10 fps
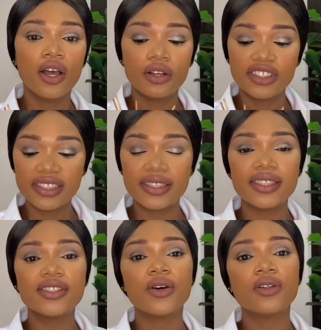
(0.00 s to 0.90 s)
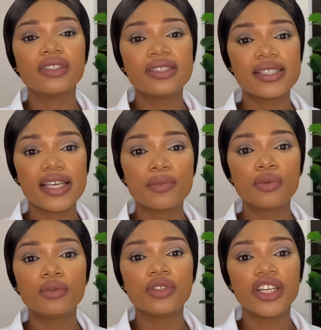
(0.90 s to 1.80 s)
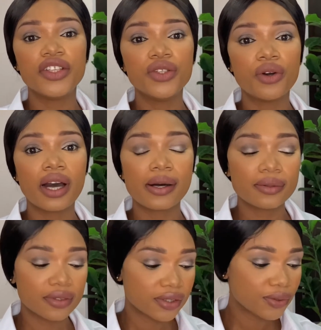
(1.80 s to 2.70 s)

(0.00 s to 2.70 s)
sitting on the table in your house.